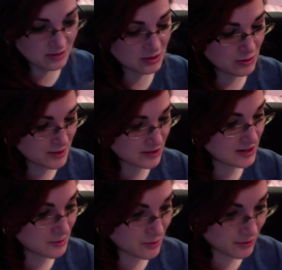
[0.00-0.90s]
also
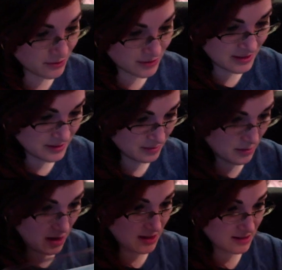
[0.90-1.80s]
Wizarding World
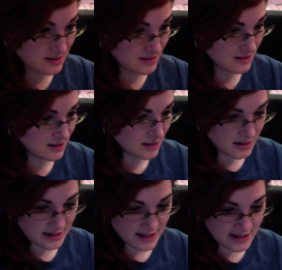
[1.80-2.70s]
box.
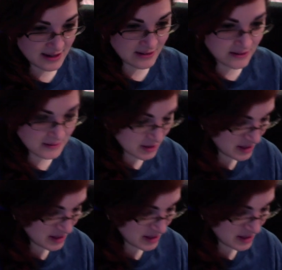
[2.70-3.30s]
Now, I'm going